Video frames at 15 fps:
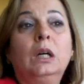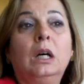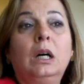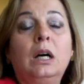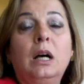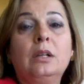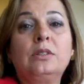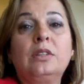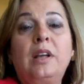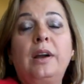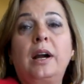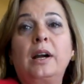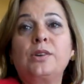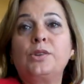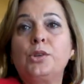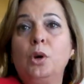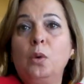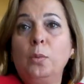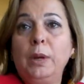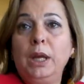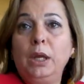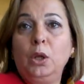There are
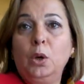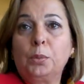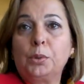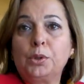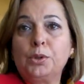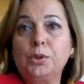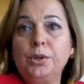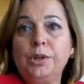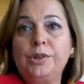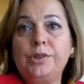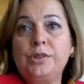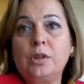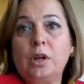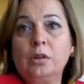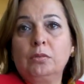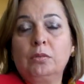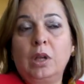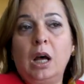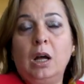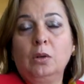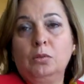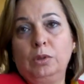so many opportunities
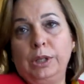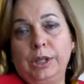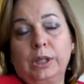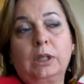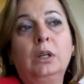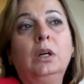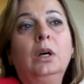out there.